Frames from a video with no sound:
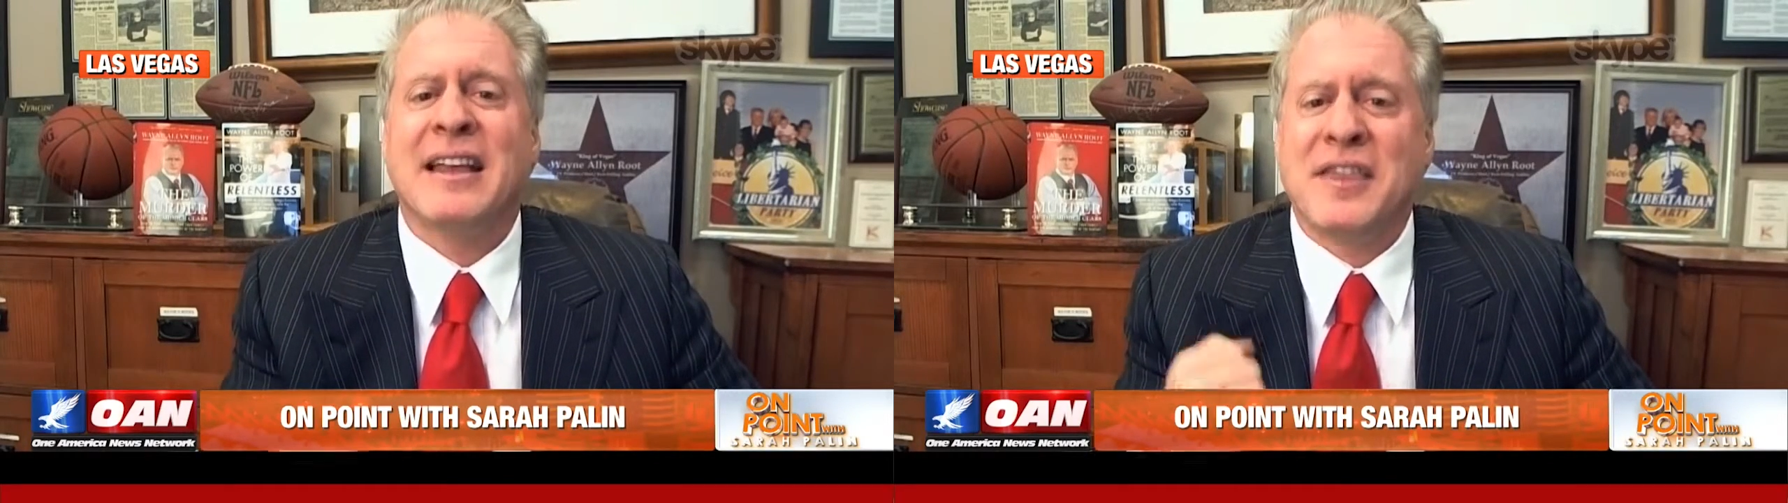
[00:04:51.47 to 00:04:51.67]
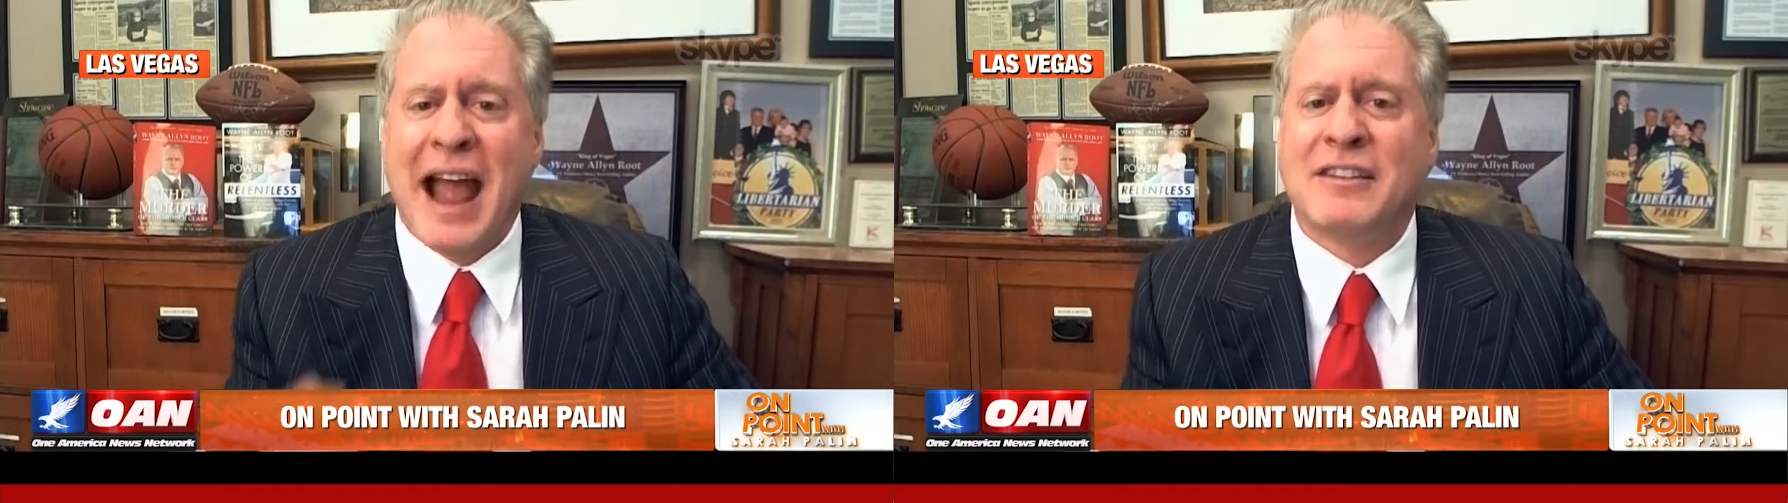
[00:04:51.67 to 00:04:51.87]

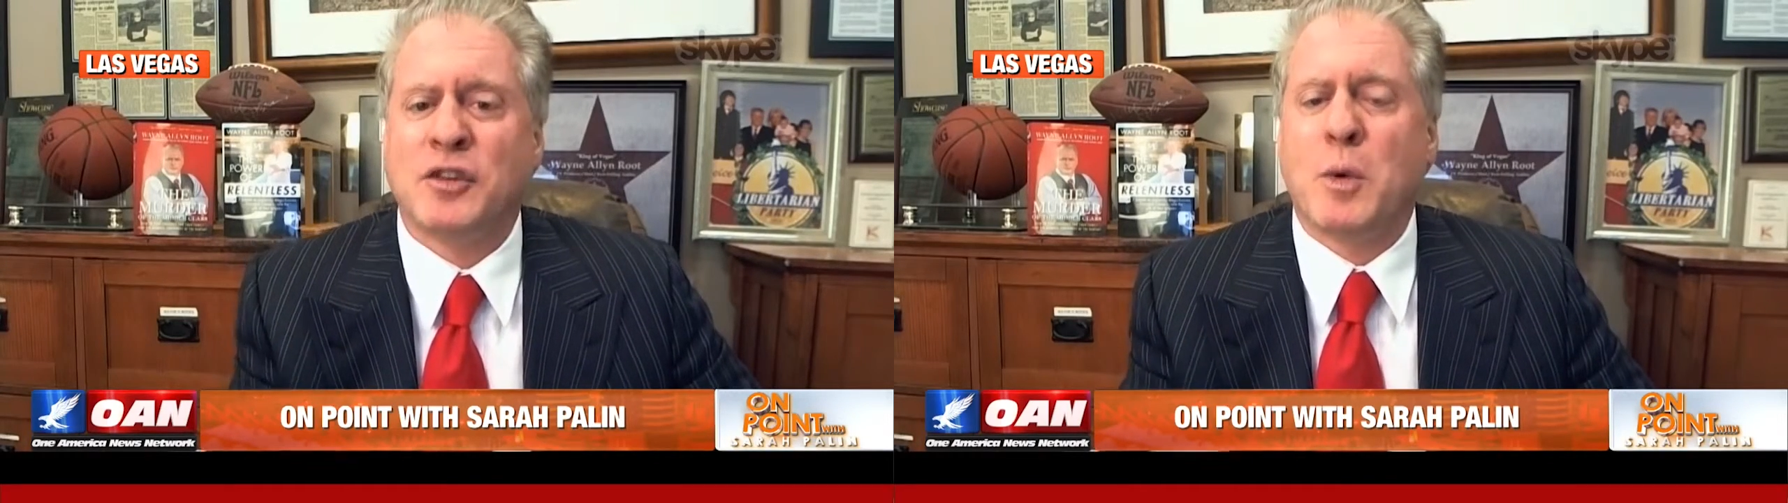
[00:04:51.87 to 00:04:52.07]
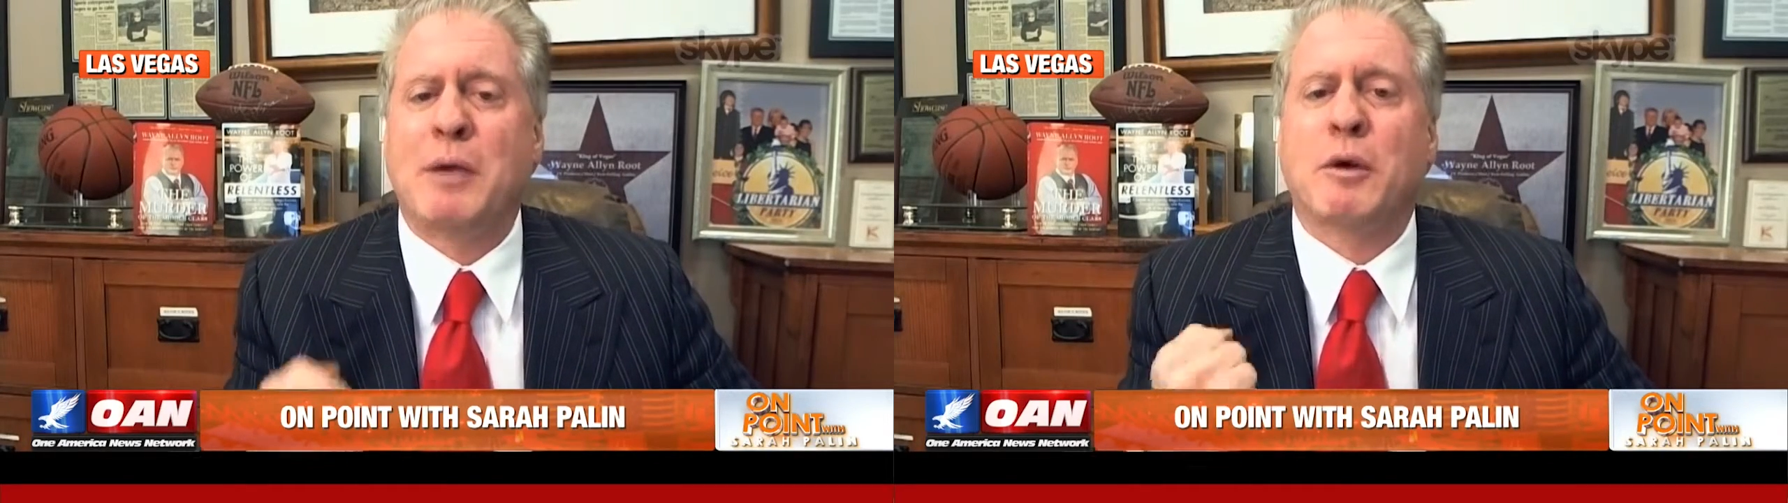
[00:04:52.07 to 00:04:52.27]
That's
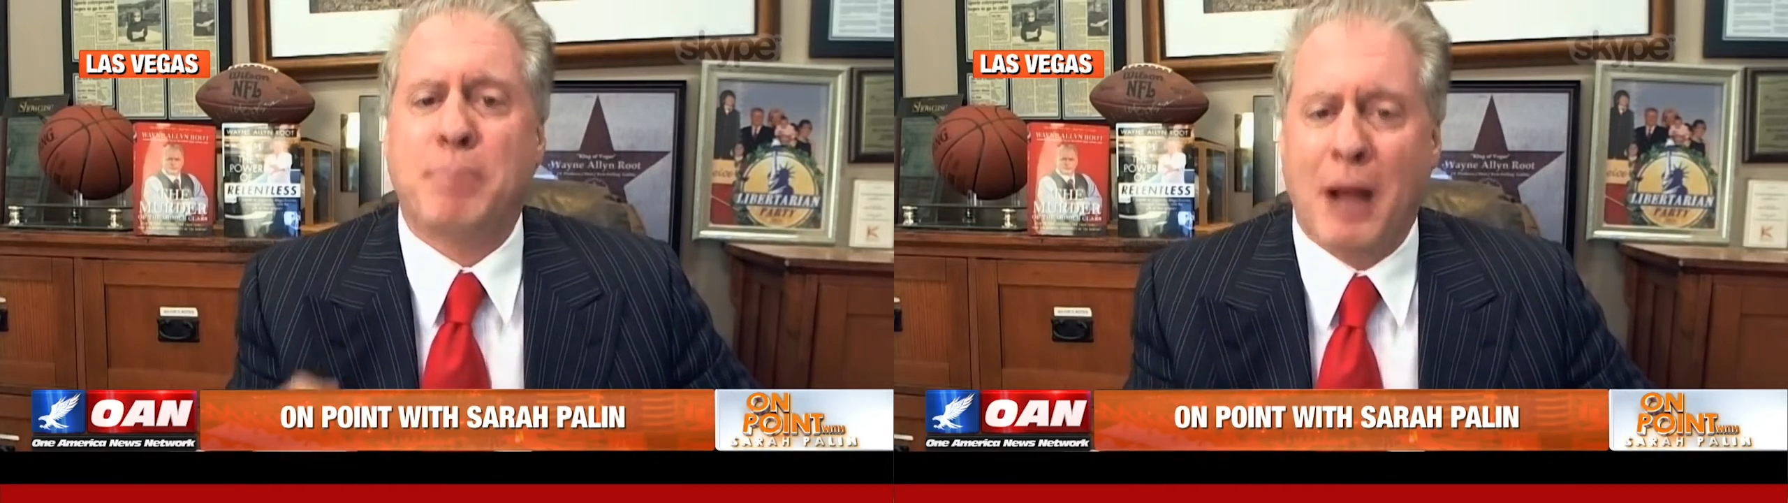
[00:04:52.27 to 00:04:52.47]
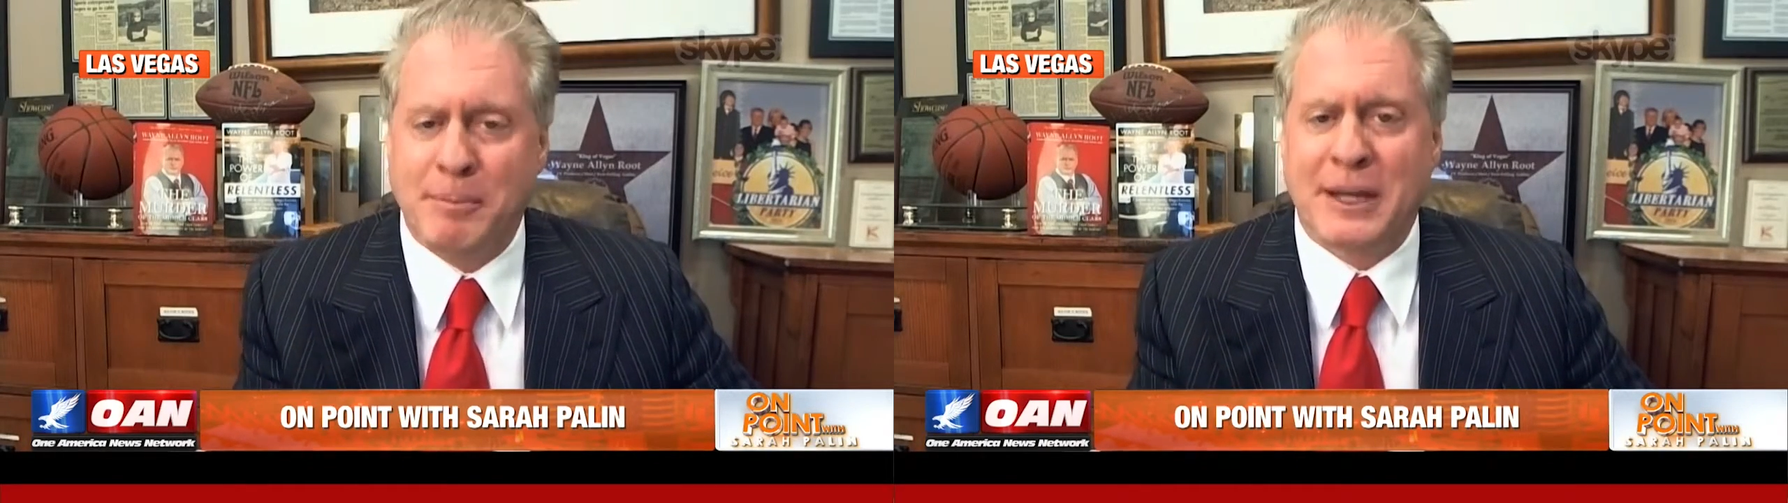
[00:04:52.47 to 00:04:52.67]
the way
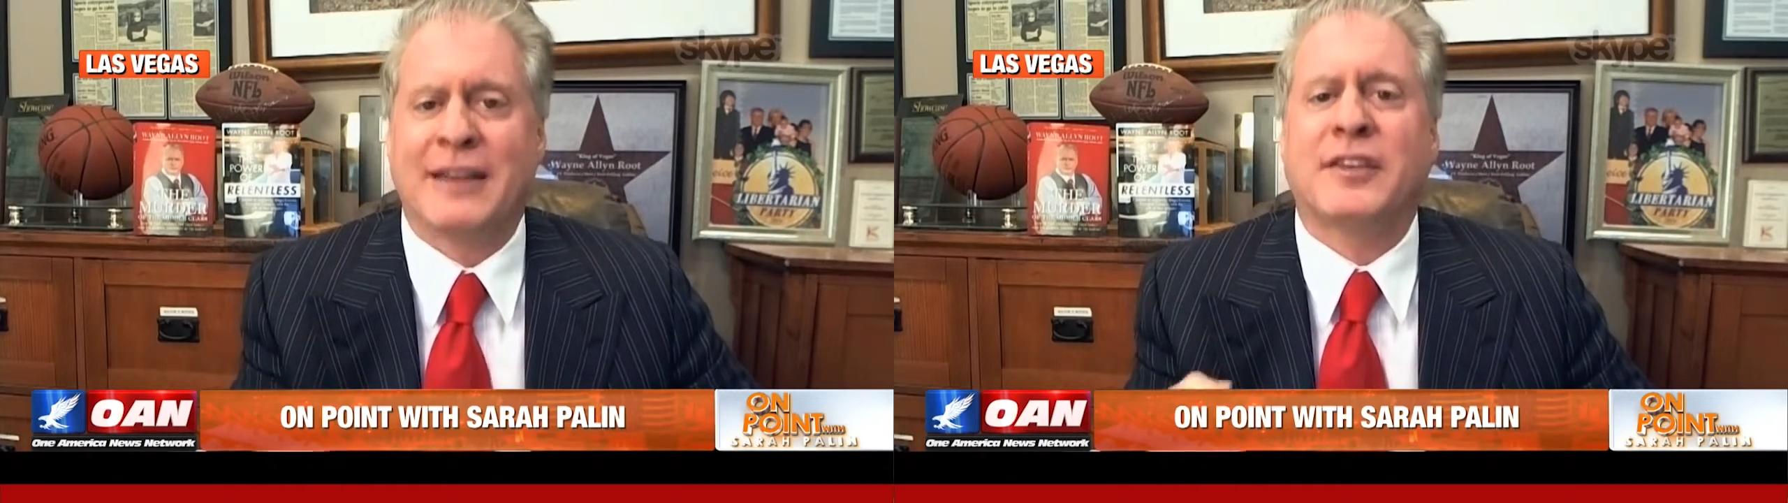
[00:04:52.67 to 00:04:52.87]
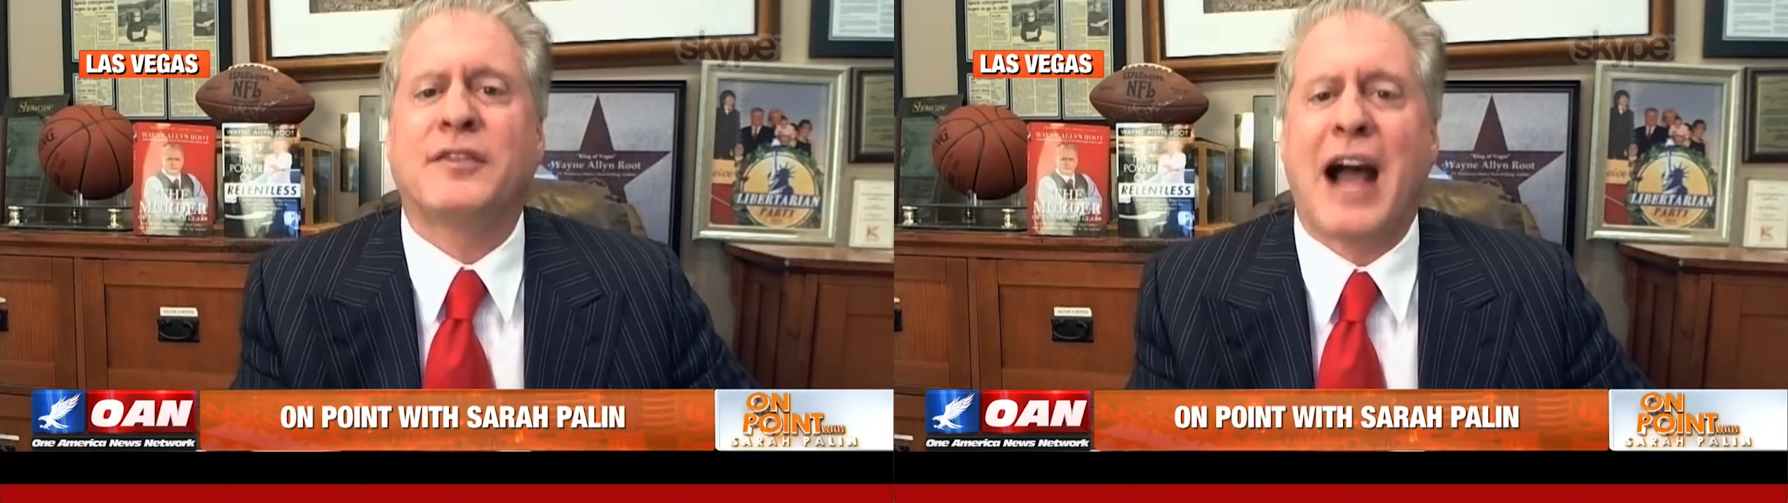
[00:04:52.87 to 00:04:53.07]

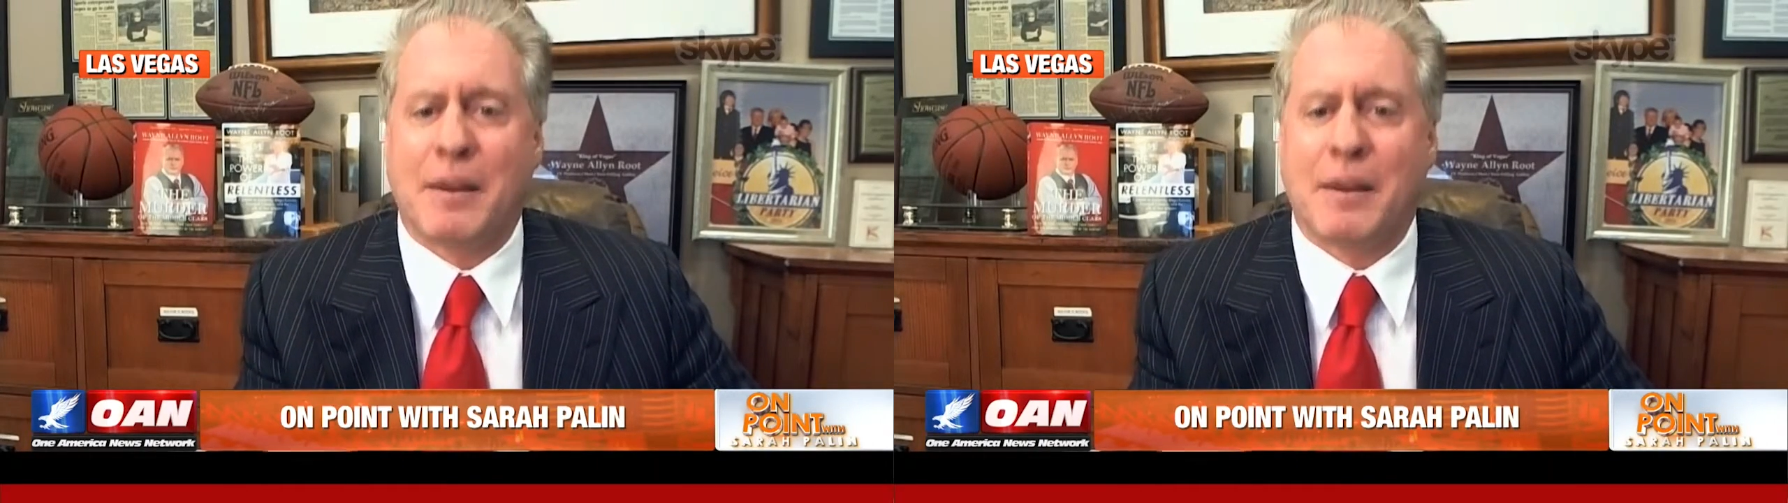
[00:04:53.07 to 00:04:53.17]
Republicans have got